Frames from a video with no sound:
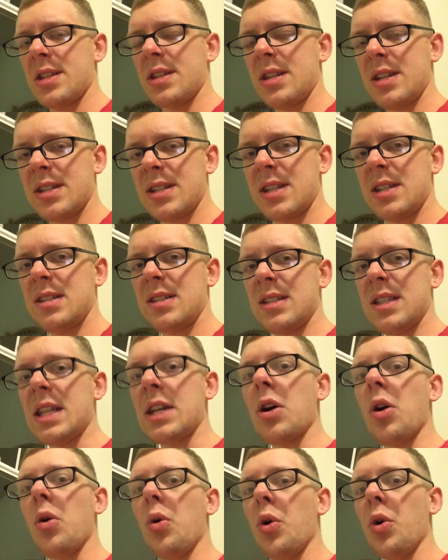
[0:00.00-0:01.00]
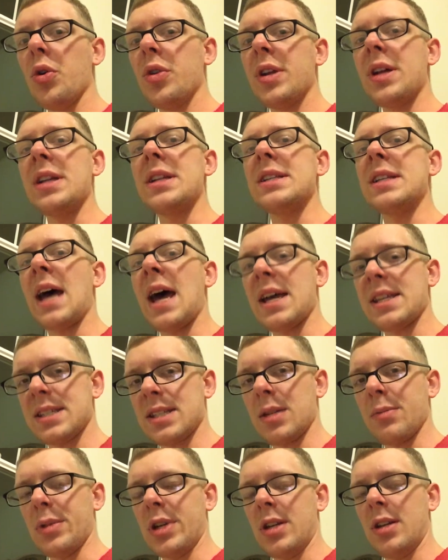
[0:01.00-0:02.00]
This is the Old
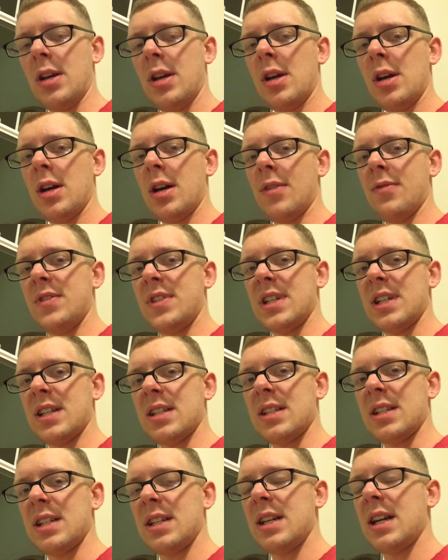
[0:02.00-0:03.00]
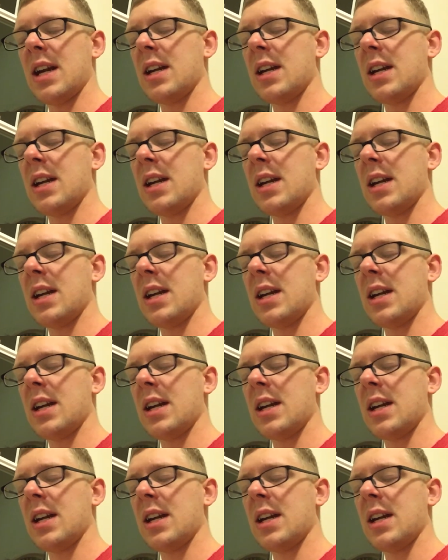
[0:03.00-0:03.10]
Testament of D&D,